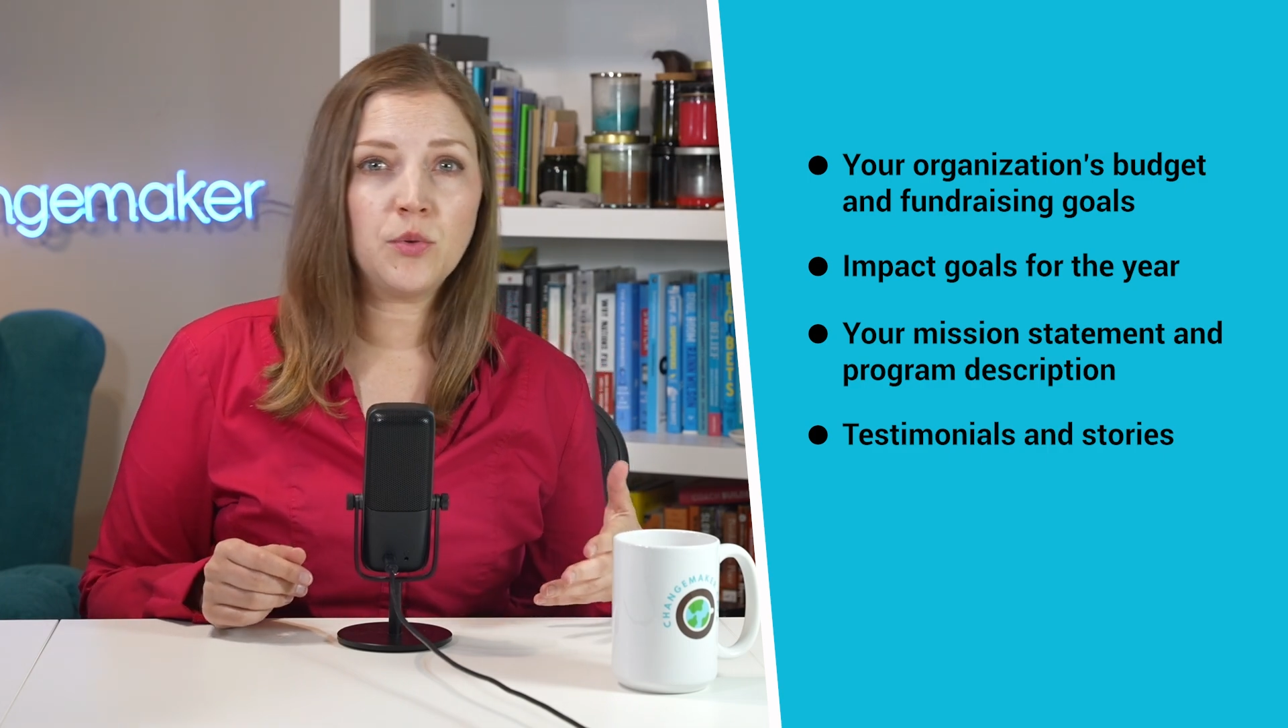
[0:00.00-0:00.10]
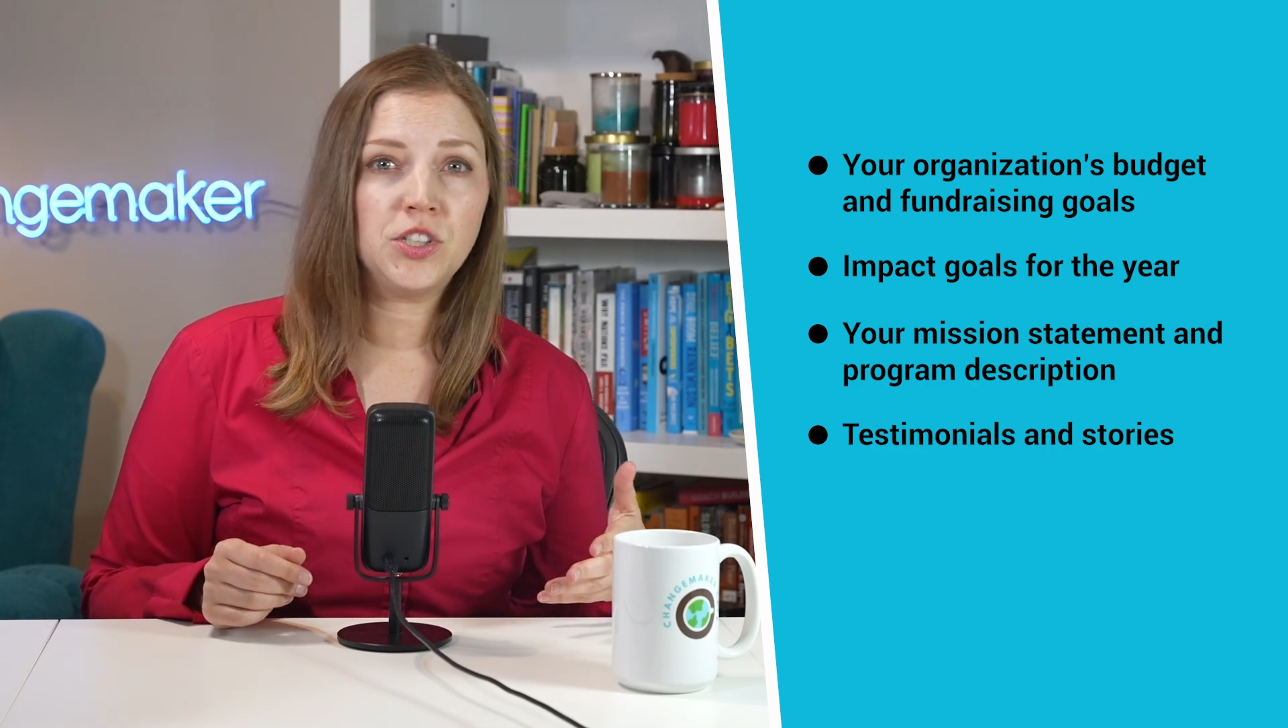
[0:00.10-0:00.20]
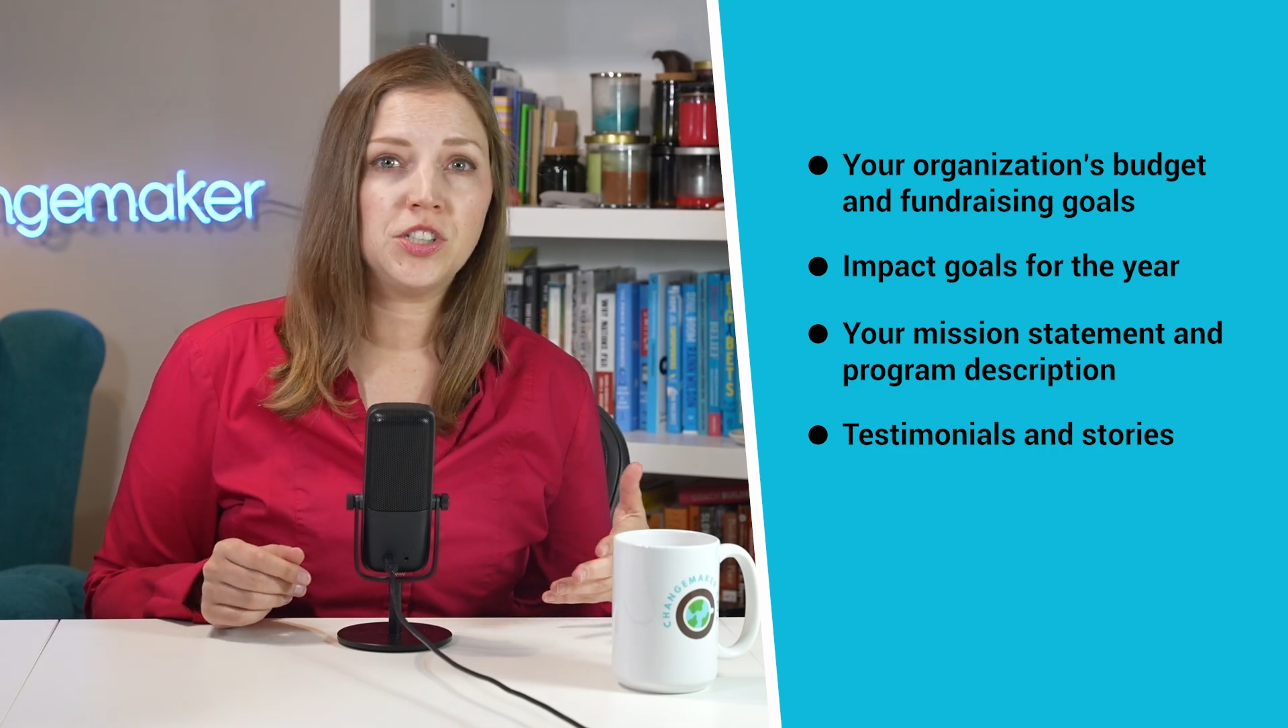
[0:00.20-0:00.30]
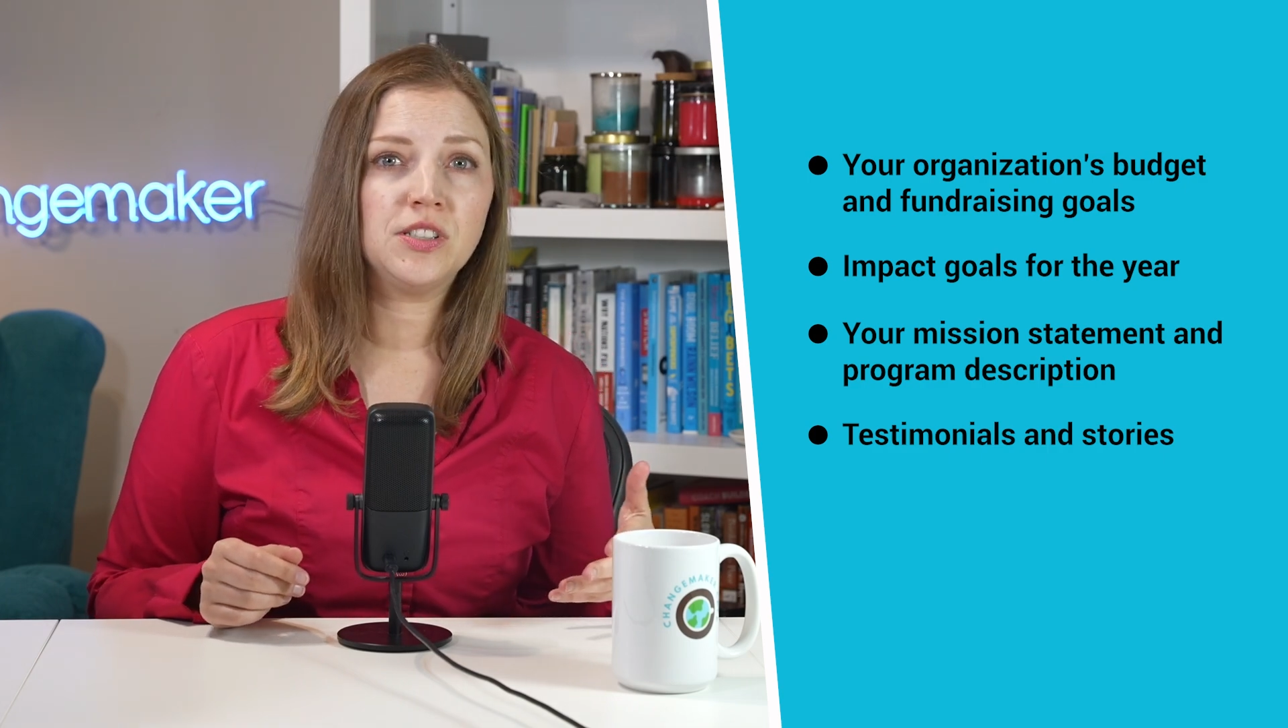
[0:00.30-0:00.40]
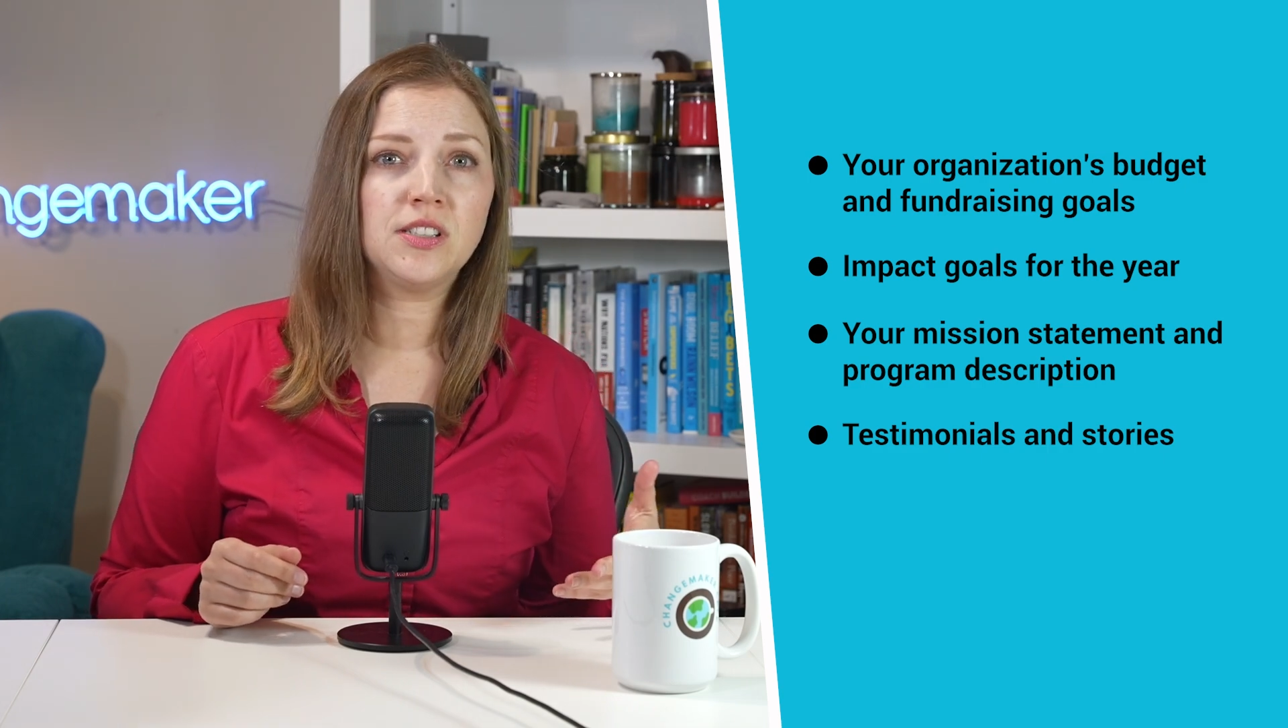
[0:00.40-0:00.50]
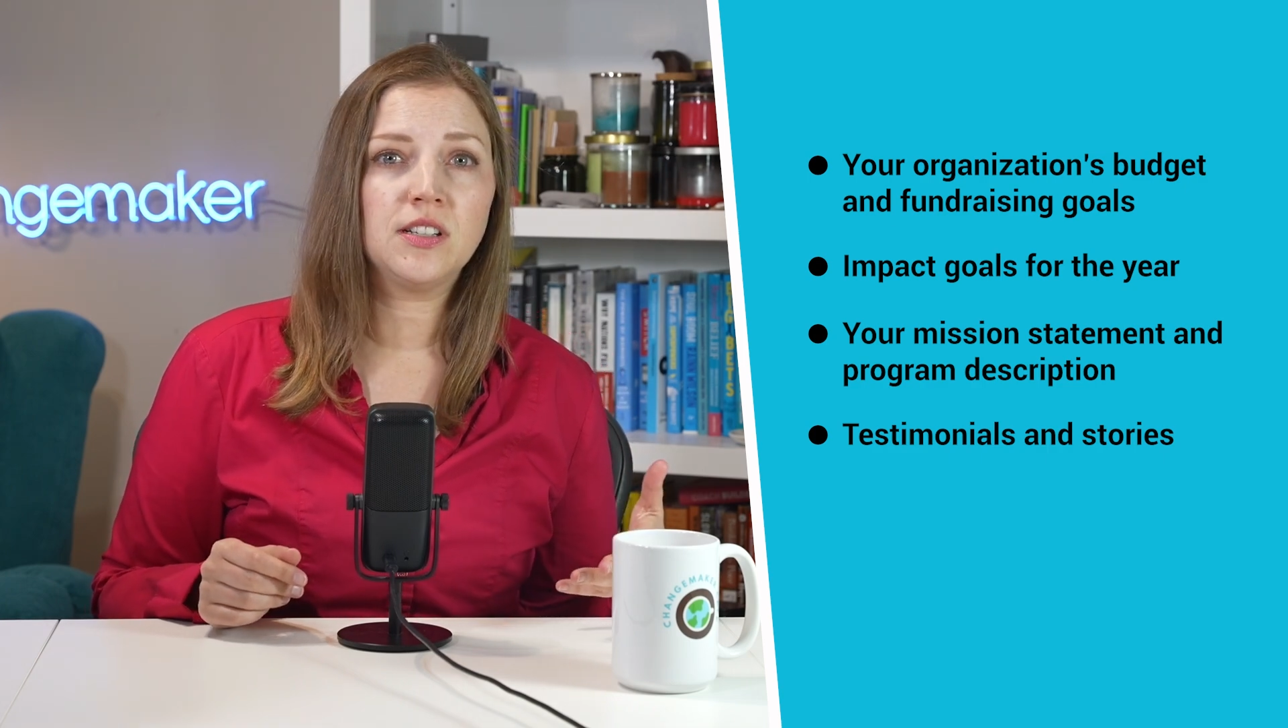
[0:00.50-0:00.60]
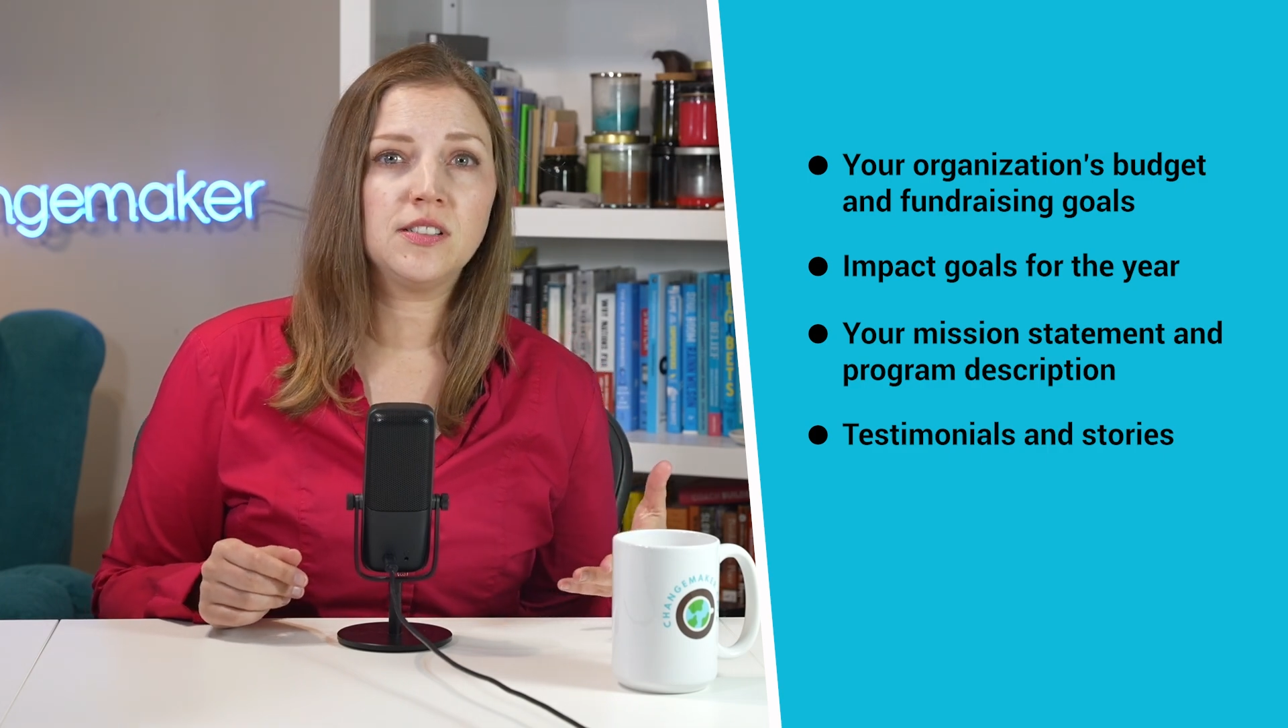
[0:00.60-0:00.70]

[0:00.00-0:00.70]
which is